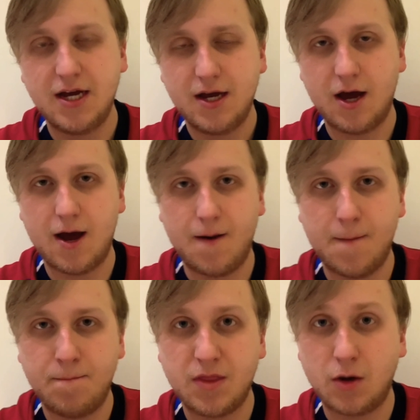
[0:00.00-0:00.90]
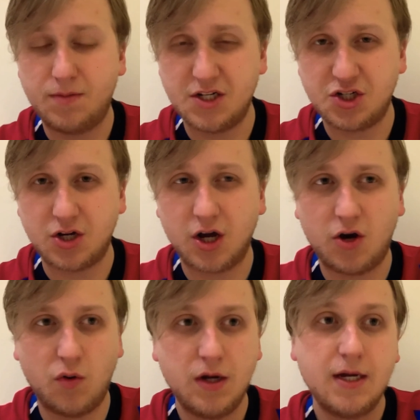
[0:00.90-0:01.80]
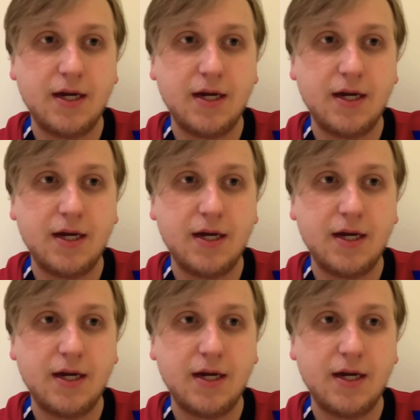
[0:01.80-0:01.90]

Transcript: the opposition goal,